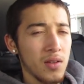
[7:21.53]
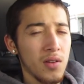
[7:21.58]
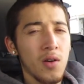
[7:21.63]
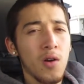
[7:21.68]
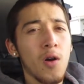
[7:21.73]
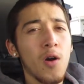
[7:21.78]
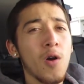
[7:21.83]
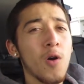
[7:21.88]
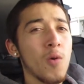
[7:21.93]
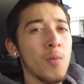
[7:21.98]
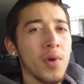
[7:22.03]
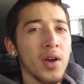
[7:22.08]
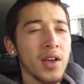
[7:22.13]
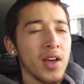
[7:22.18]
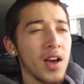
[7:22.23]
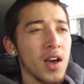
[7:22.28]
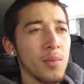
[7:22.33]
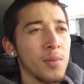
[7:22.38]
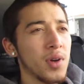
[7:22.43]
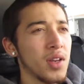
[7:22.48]
oh my
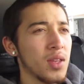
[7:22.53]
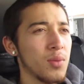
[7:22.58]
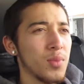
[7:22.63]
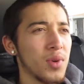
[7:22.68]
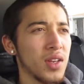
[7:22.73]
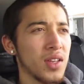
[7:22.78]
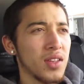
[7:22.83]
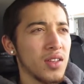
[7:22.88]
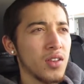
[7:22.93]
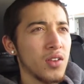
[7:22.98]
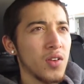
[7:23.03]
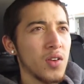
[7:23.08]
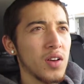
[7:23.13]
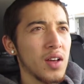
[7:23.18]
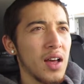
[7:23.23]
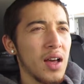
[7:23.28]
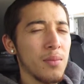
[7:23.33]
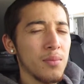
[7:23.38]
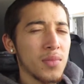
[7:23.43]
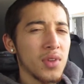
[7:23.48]
god, money, money, you know?
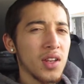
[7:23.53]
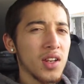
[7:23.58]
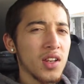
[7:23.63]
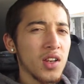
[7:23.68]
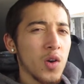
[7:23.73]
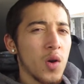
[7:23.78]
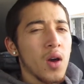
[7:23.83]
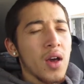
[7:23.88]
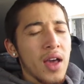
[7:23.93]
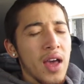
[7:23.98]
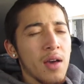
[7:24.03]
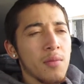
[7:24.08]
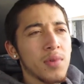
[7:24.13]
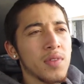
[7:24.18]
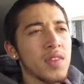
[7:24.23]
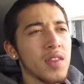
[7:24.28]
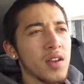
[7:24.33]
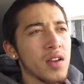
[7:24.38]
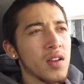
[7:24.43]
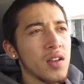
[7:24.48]
I'm going to know I have
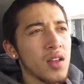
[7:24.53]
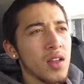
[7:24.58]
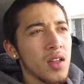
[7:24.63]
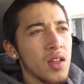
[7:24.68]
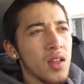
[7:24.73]
it there.